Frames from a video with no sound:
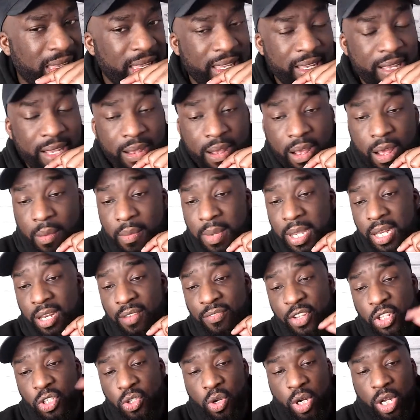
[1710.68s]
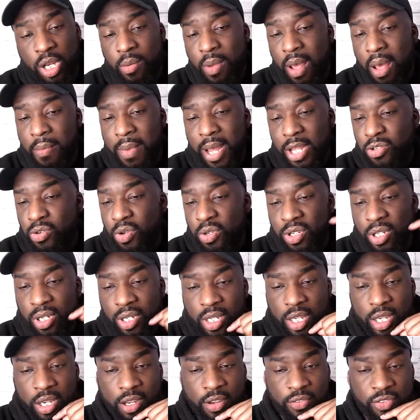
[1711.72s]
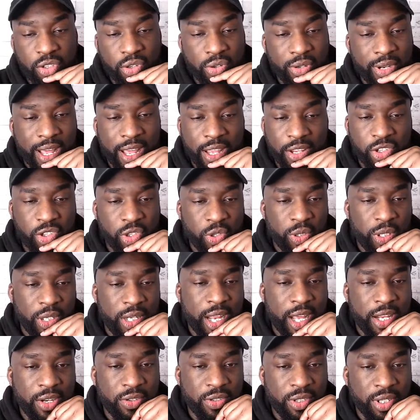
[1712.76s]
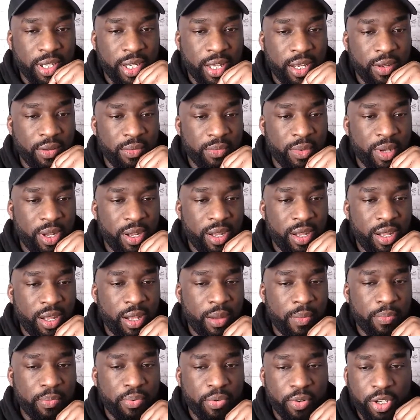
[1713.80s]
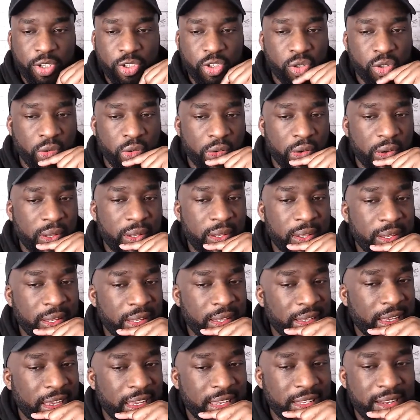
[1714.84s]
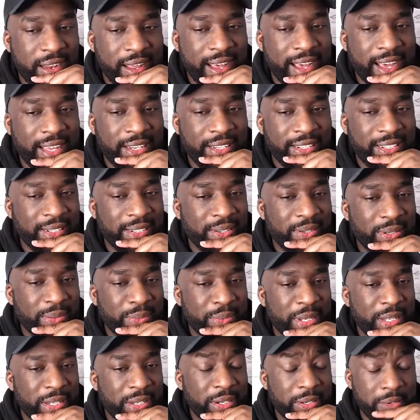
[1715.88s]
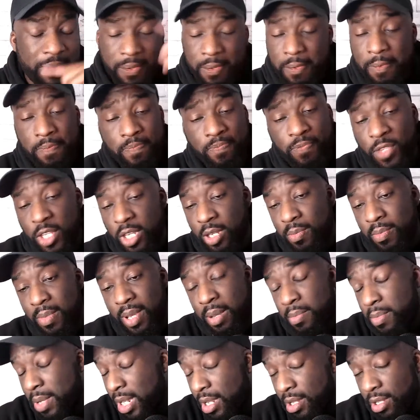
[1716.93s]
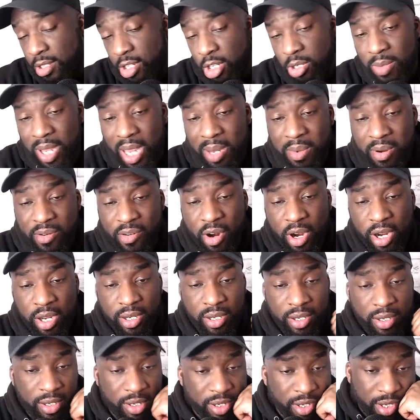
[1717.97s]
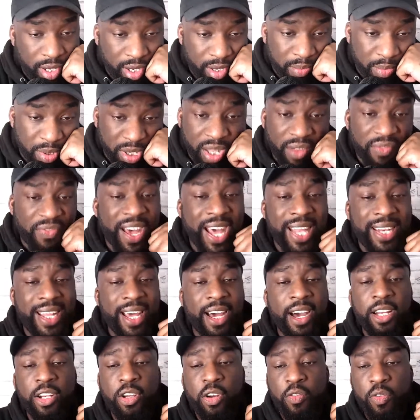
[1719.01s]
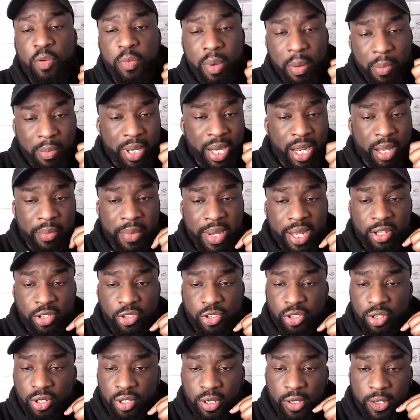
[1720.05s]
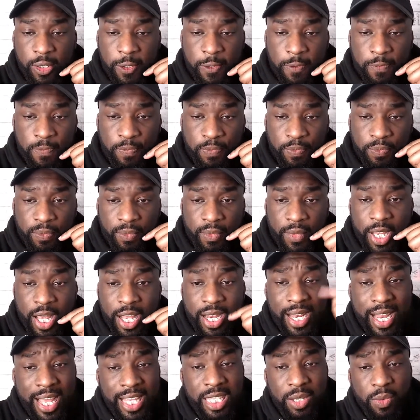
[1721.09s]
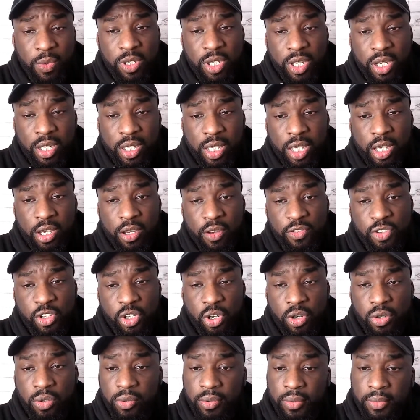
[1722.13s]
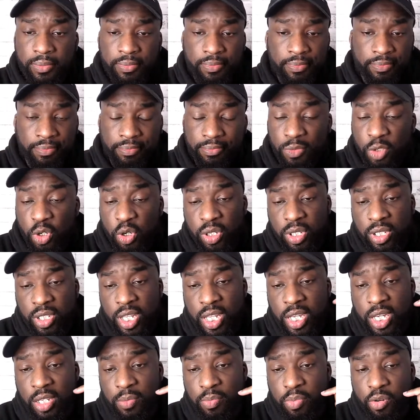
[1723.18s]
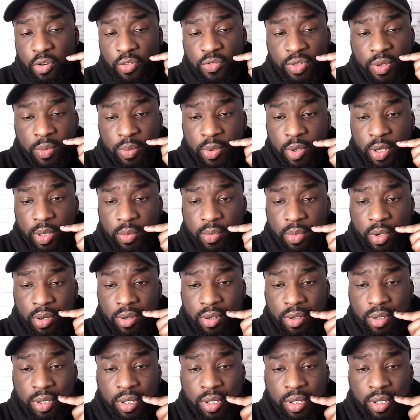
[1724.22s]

I mean, if you're talking about match was on the kickoff show, surely that doesn't count. But I'm pretty sure he's not had a singles match. You may be right, but the fact that I don't remember that match, unless it was on the kickoff show, boy, then it proves the point, bro.